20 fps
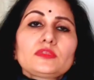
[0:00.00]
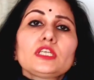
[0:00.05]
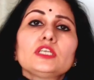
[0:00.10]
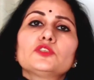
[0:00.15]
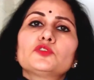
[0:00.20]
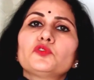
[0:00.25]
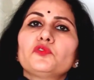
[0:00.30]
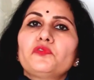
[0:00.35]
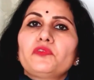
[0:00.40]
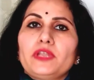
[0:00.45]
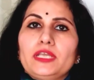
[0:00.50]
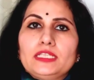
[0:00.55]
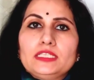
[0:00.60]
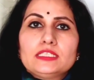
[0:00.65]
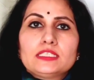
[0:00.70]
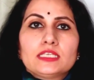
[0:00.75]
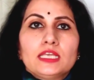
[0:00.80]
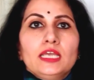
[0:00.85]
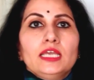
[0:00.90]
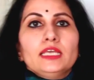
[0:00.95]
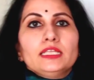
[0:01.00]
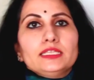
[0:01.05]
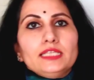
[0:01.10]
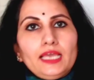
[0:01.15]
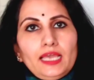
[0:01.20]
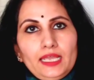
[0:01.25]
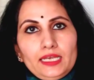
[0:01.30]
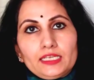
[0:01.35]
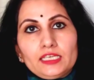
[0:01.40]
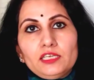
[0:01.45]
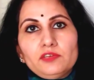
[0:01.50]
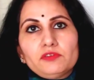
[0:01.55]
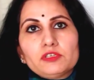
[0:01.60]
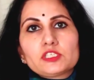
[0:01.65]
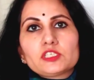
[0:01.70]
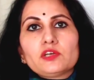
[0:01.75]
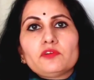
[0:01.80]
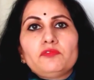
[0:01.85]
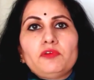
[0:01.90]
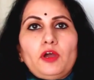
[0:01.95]
So friends, the algae which
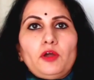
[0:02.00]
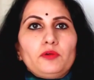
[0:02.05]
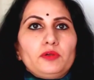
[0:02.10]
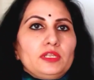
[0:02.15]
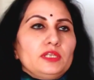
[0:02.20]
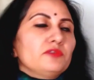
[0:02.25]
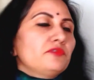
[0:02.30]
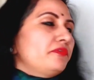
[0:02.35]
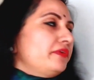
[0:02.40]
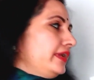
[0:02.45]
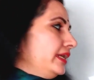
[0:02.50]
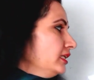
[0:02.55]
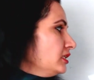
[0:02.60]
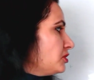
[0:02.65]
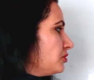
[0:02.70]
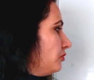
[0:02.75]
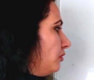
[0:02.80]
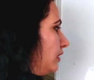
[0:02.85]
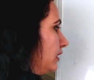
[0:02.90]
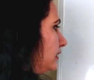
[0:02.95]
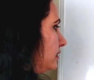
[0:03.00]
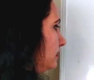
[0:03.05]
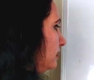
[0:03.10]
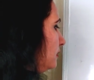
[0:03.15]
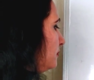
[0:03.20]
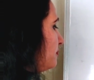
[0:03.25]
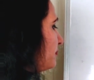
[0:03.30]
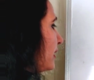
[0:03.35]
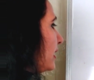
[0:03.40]
are found in fresh water